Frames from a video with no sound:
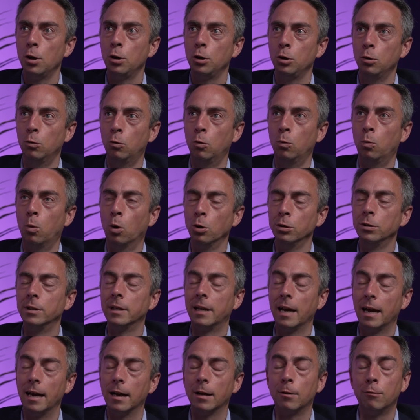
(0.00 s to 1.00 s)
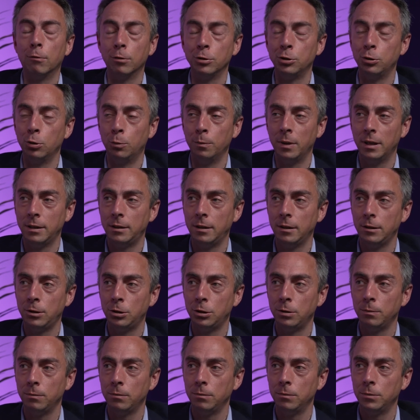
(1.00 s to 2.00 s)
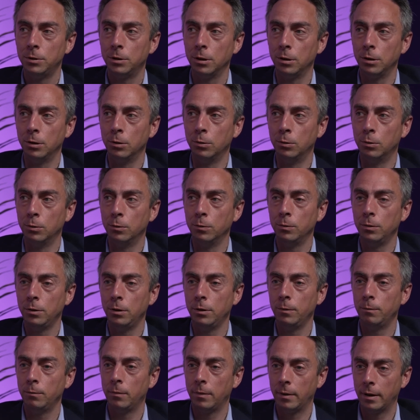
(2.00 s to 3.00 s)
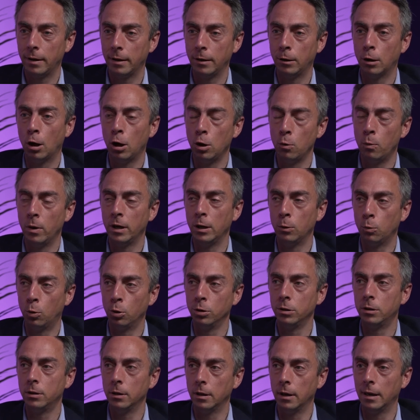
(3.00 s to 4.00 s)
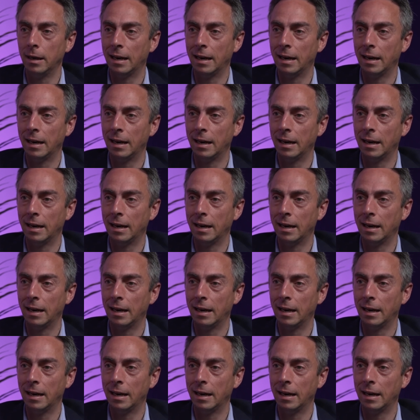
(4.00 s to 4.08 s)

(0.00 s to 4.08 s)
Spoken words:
You'll want to get across your message, so you'll know where you want to